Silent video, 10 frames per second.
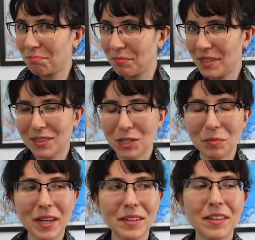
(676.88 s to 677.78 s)
Please
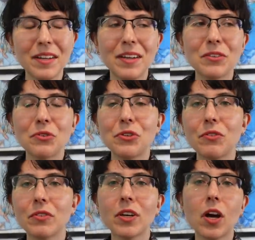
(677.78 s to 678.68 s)
explain. So she
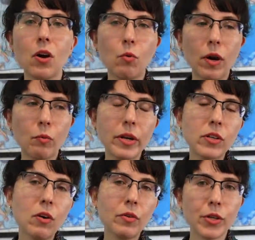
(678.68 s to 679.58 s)
was like, oh, well, we
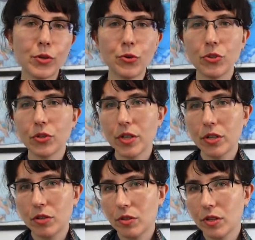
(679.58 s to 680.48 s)
don't usually
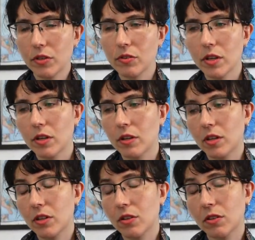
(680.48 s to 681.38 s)
do this,
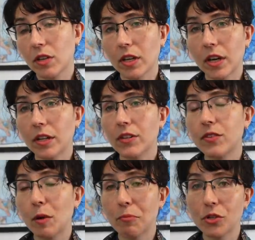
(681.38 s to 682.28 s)
and this is like an
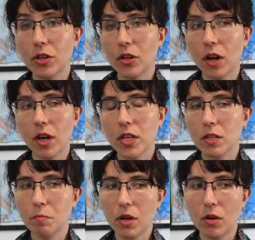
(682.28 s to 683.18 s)
exception, I
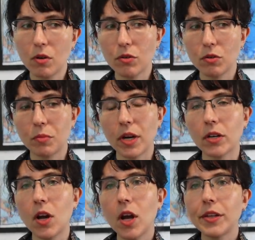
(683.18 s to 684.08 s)
suppose,
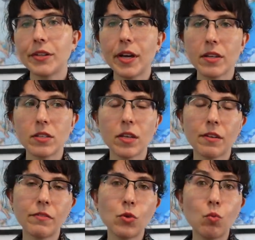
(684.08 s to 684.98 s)
but yes,
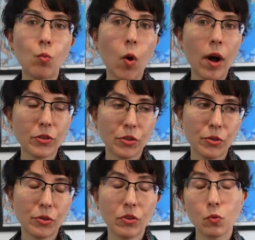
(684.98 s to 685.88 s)
if you want to
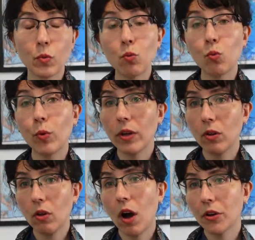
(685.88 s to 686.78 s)
do this, we
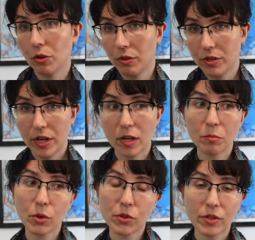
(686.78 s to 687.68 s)
will honor the
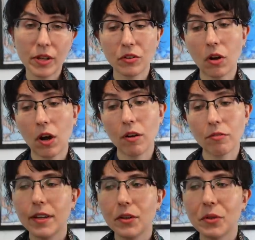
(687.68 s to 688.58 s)
10%
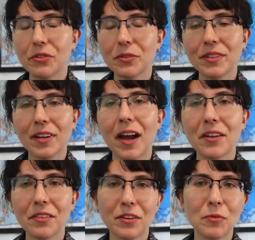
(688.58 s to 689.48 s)
off, which was kind
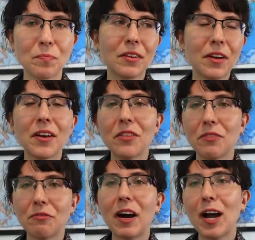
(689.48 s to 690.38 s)
of the kind of
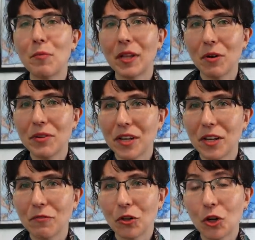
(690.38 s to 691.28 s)
the vibe that I was
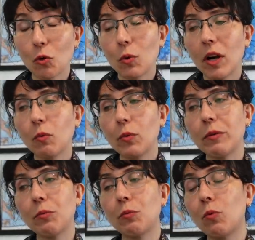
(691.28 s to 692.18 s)
getting for her. Well, we
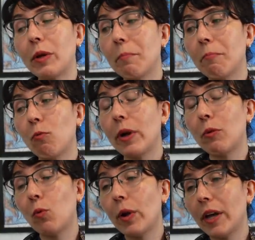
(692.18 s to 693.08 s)
we we
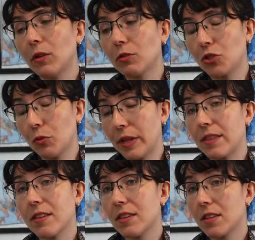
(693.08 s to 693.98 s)
will do
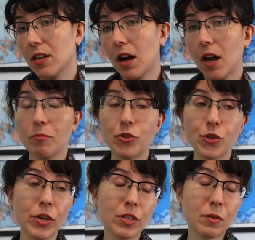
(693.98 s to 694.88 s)
it this time
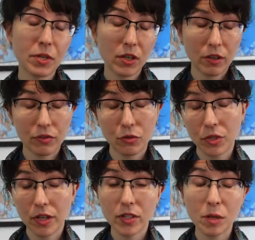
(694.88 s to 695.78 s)
just because you
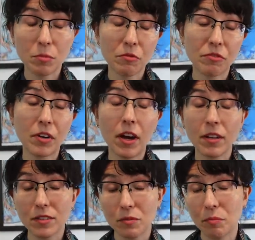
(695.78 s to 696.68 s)
kicked up a
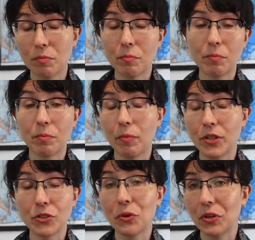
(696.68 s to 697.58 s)
fuss
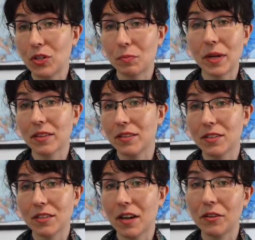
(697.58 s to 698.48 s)
but don't expect
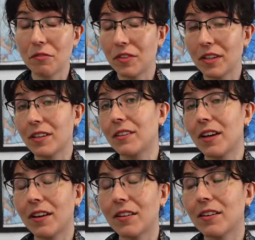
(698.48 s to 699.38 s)
this kind of thing
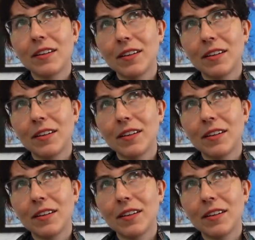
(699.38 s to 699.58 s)
again.